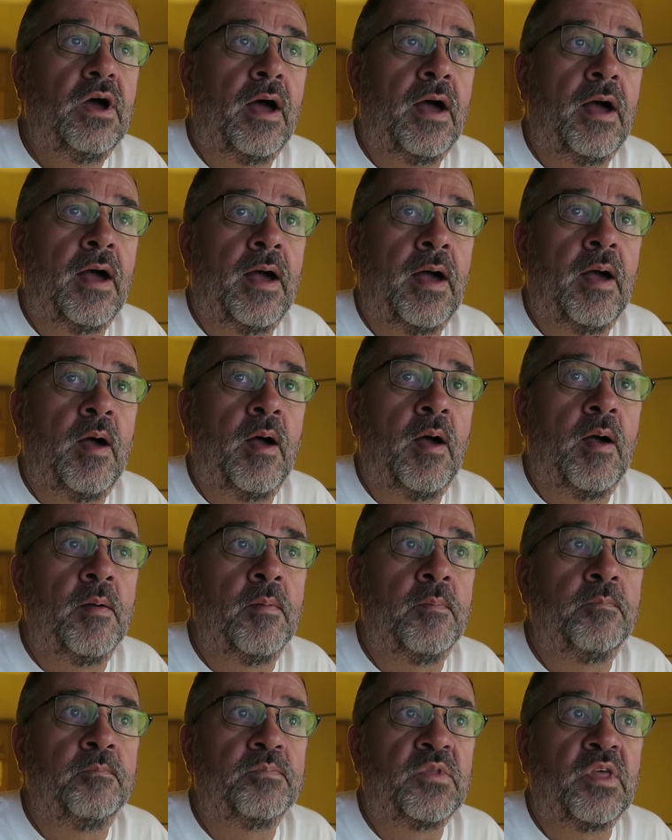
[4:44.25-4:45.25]

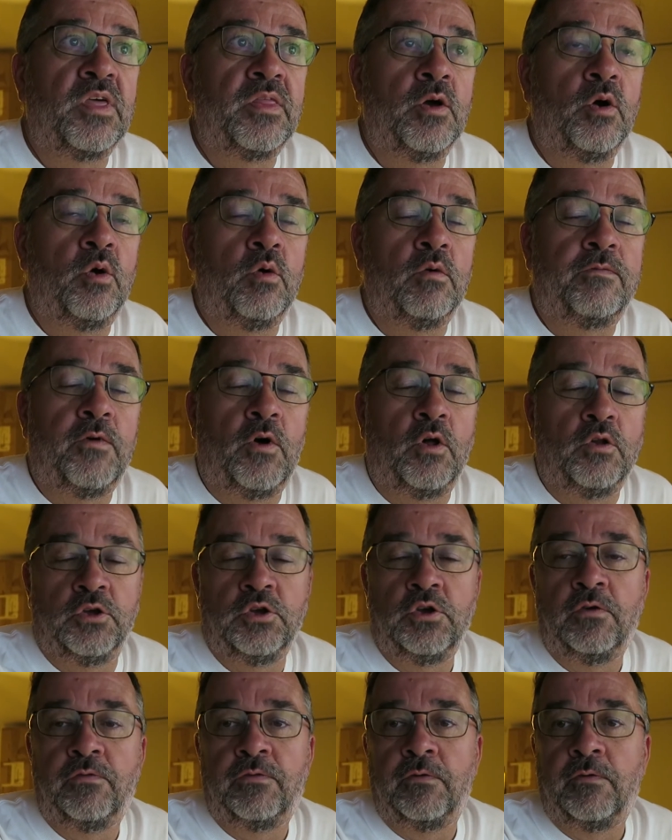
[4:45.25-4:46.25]
They'll follow
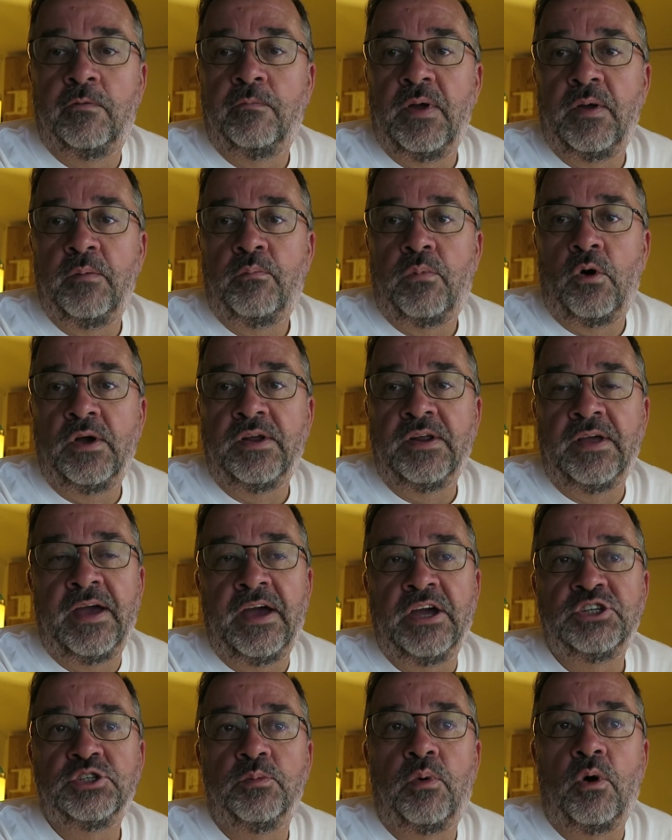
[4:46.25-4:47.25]
you from point
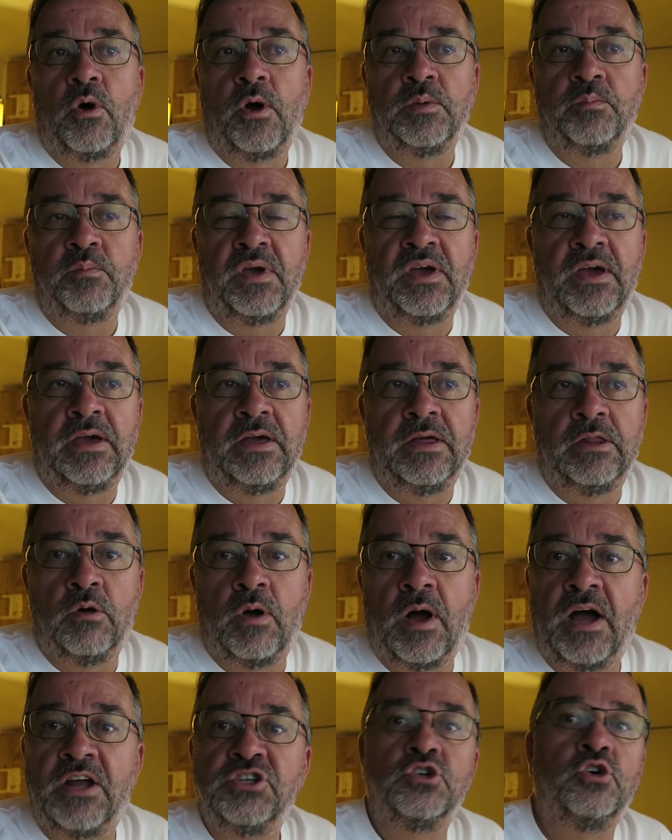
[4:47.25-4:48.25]
A to point B.
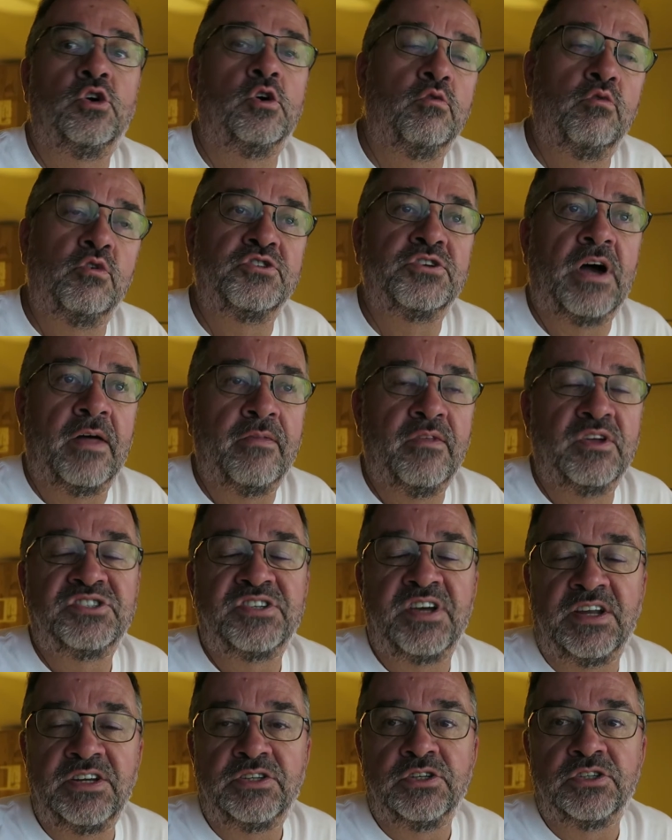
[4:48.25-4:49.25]
They'll hand you over to other
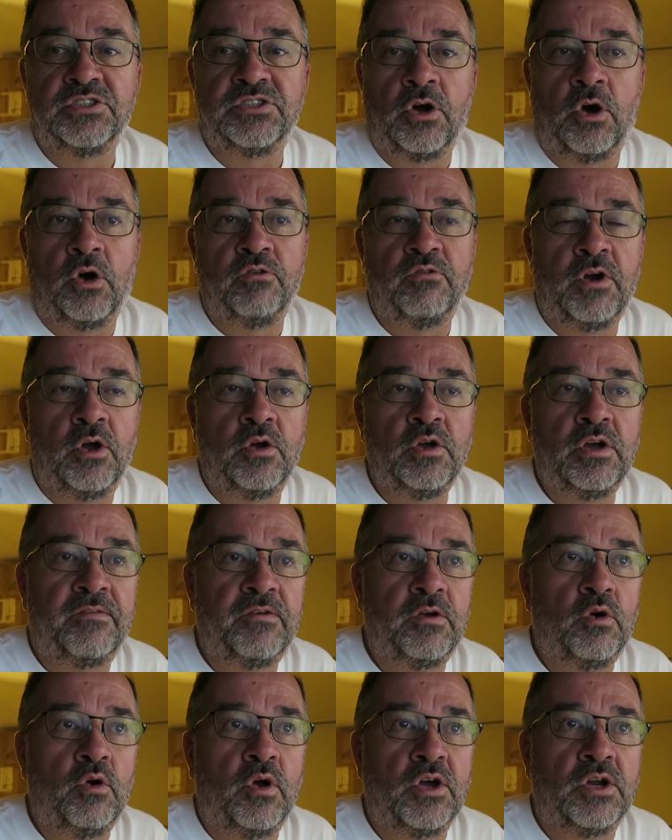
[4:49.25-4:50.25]
centres en route
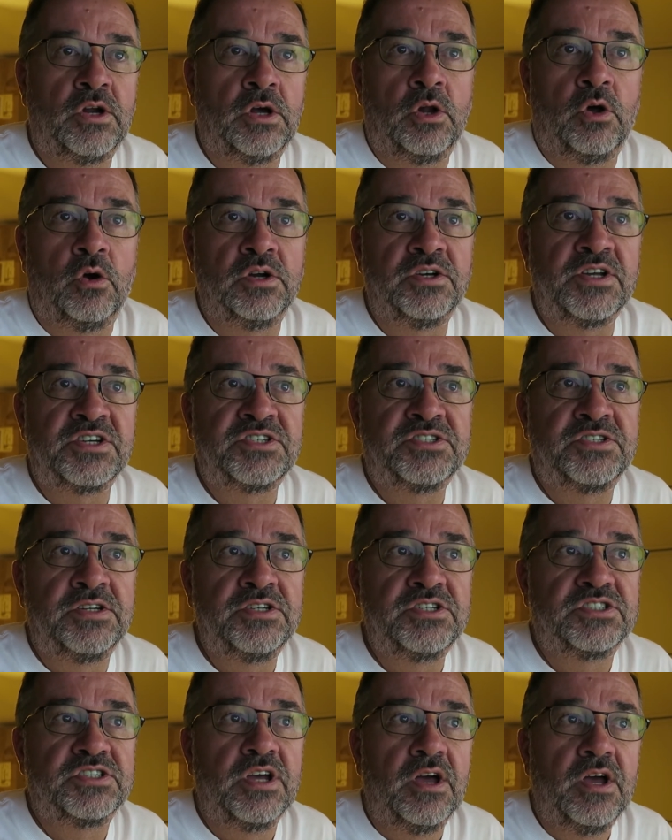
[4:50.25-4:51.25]
if you're going on a long
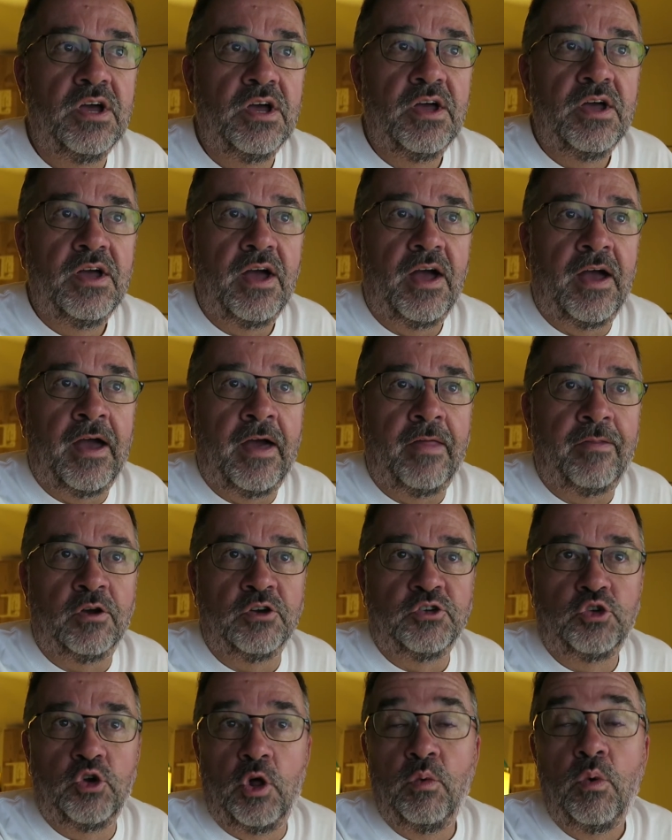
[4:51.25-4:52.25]
distance. The
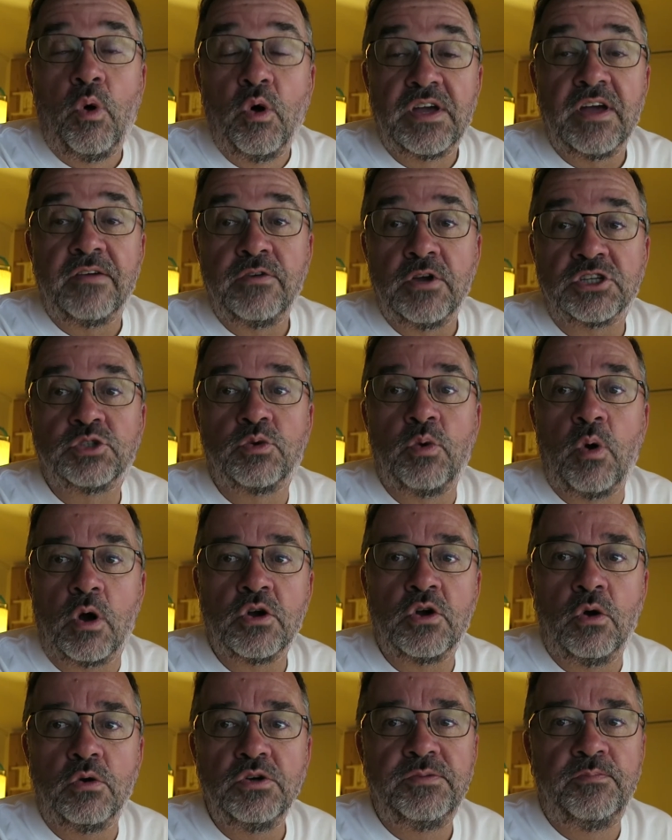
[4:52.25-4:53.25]
controller will give you a
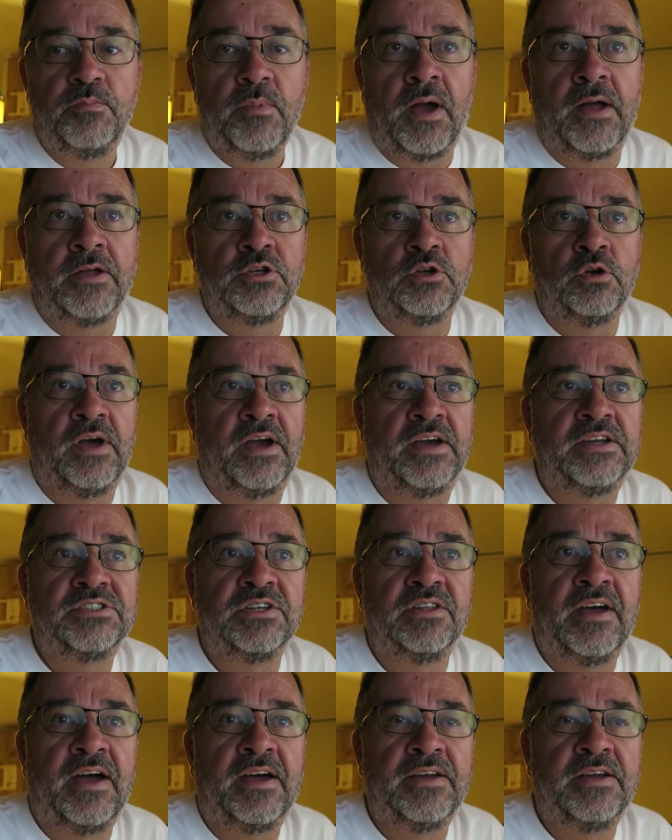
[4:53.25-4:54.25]
squawk code and you'll
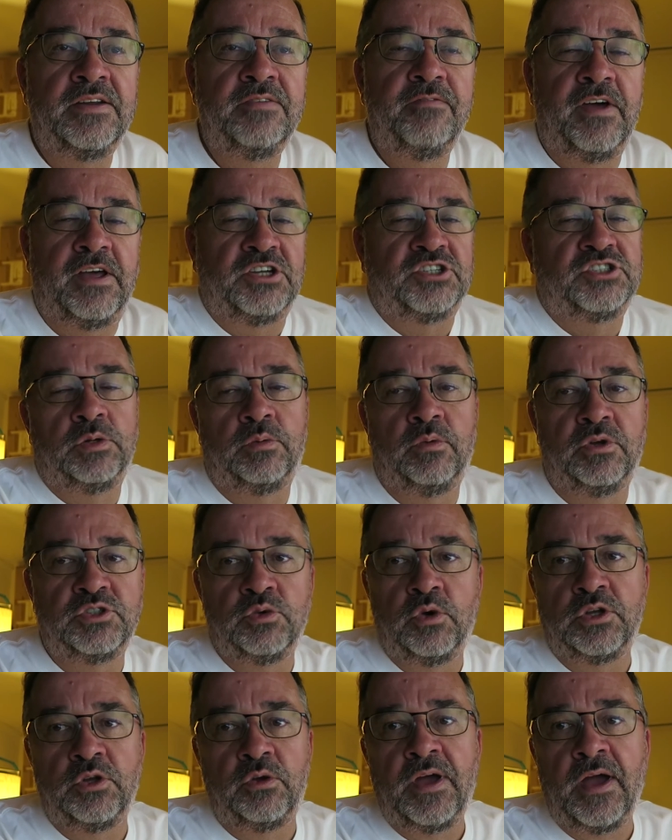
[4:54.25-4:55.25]
enter that in, very similar
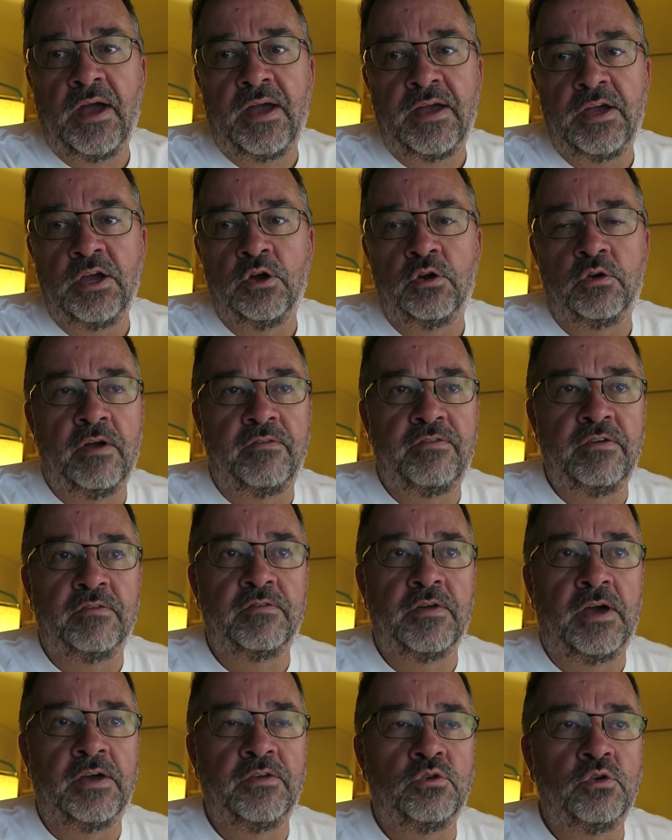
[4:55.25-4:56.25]
to what you get here if you're
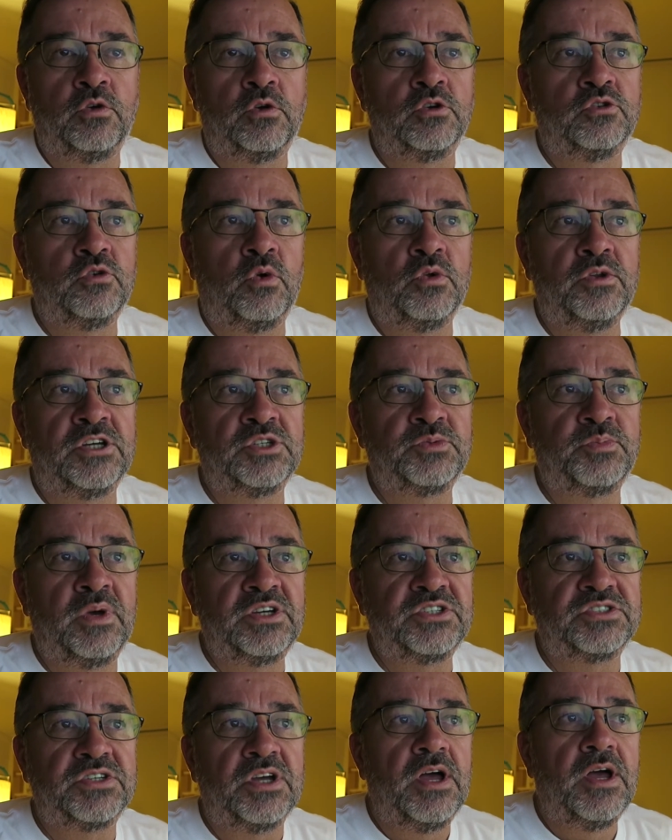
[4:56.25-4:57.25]
flying through controlled
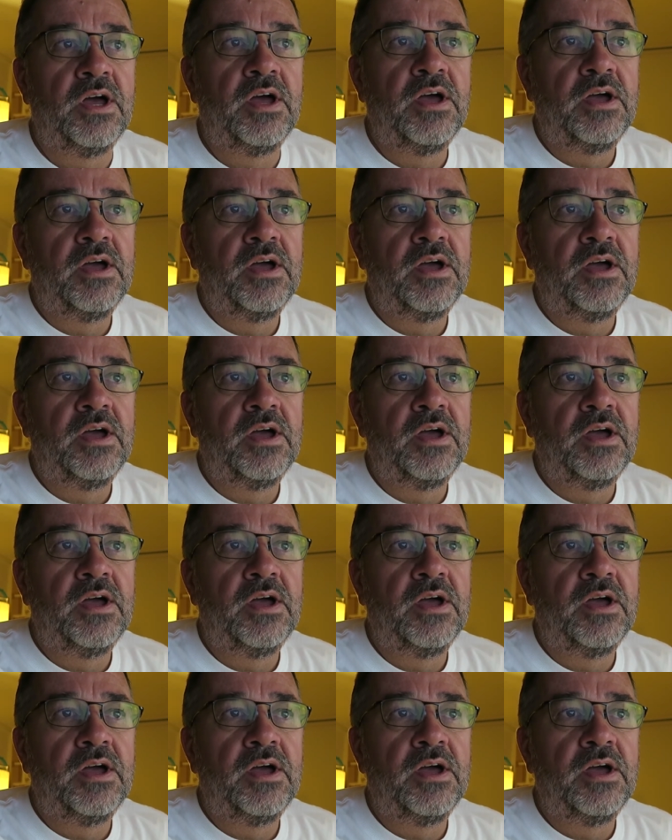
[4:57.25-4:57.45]
airspace.